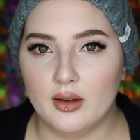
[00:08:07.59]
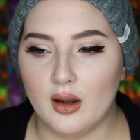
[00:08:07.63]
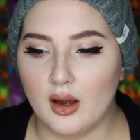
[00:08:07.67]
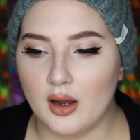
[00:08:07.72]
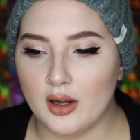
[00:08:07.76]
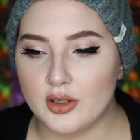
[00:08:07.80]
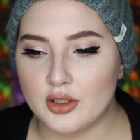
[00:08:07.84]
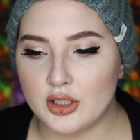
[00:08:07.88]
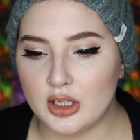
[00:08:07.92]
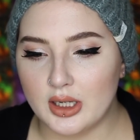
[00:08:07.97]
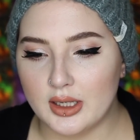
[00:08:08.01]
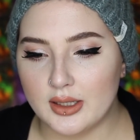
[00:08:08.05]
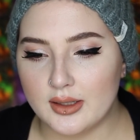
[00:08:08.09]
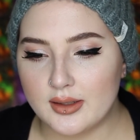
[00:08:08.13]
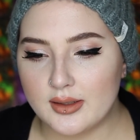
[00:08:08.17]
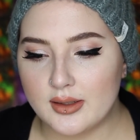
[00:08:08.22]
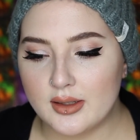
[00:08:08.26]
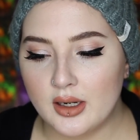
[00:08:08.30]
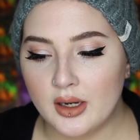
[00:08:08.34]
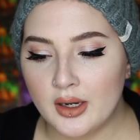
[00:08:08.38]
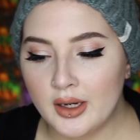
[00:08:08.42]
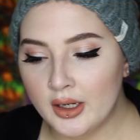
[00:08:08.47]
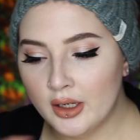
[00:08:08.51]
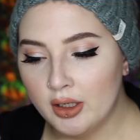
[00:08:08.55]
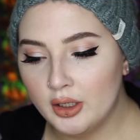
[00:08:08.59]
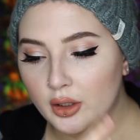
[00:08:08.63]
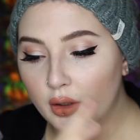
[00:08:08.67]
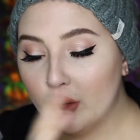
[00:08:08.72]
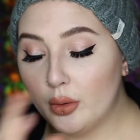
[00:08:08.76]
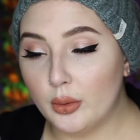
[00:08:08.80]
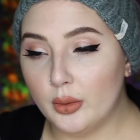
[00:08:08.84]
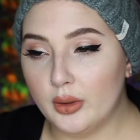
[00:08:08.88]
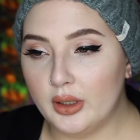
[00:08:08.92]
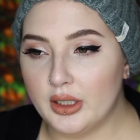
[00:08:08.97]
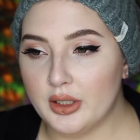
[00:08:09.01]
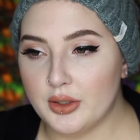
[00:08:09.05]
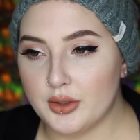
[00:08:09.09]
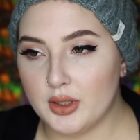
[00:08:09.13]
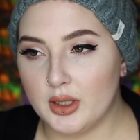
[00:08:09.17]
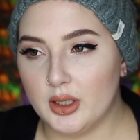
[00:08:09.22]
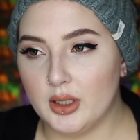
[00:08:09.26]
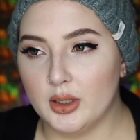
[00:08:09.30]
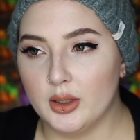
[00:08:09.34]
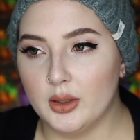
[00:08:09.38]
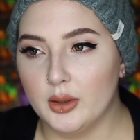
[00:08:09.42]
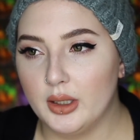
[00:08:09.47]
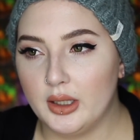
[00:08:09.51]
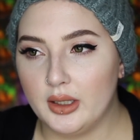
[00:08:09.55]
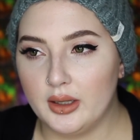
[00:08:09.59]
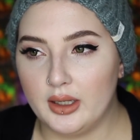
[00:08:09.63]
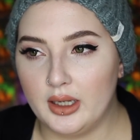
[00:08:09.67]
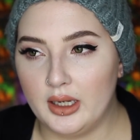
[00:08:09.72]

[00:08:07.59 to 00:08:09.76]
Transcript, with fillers: Not just cool intro